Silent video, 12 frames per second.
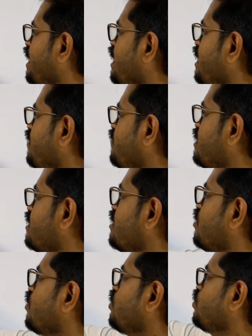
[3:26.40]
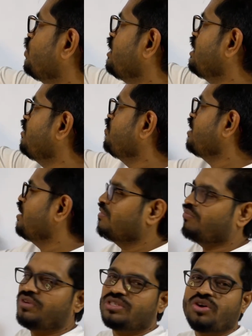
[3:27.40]
which is equal to EB,
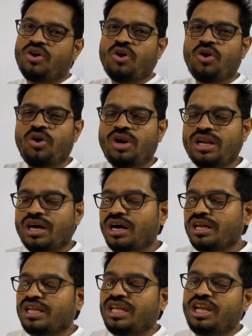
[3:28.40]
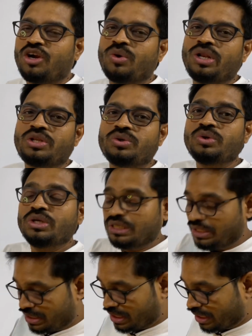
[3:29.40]
which all are equal to
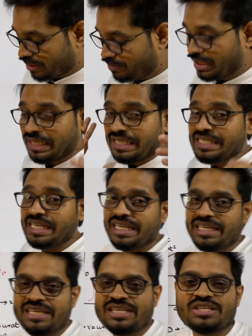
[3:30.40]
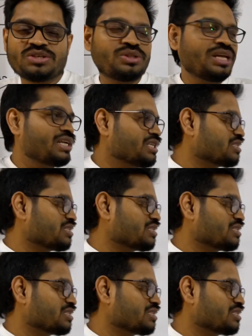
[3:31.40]
time t. So that is the